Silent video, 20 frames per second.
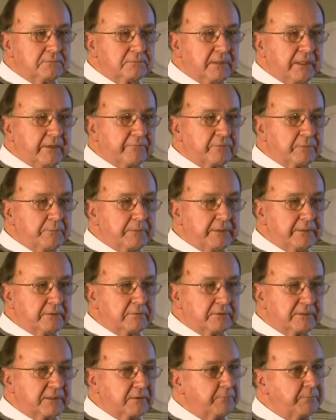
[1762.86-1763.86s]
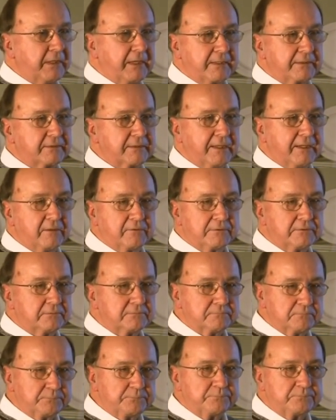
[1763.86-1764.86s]
have a meal and come back down
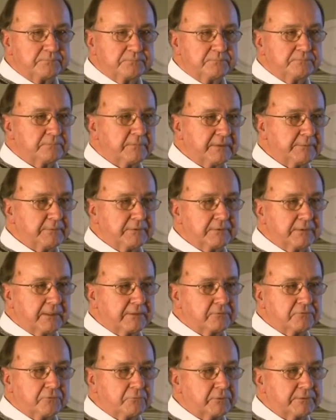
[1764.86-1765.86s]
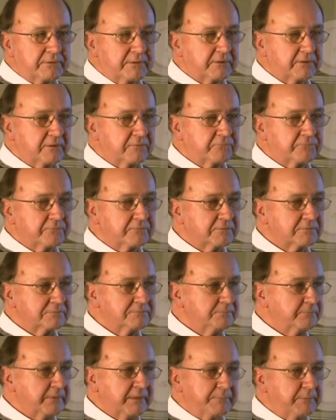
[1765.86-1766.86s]
and maybe, I don't know what they got for
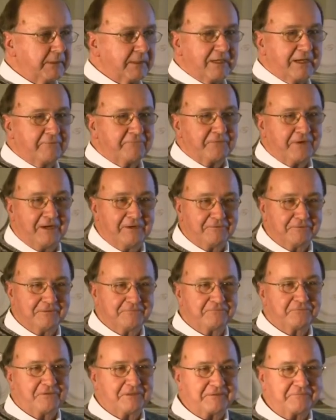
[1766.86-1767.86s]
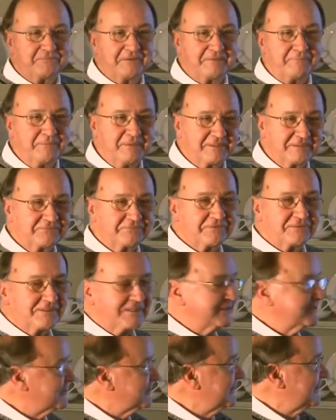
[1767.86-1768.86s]
maybe a half hour, 45 minutes for
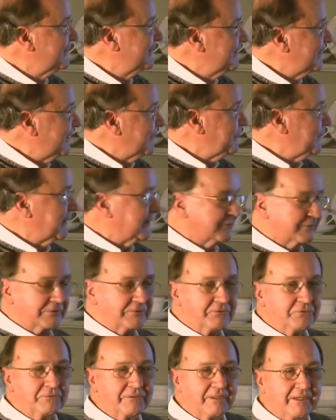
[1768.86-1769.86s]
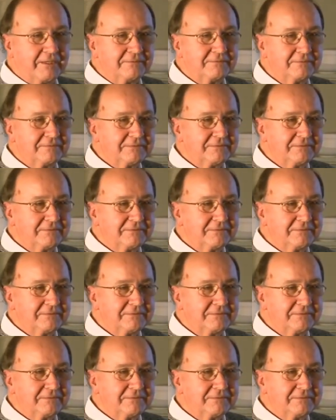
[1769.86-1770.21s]
lunch and be able to do that.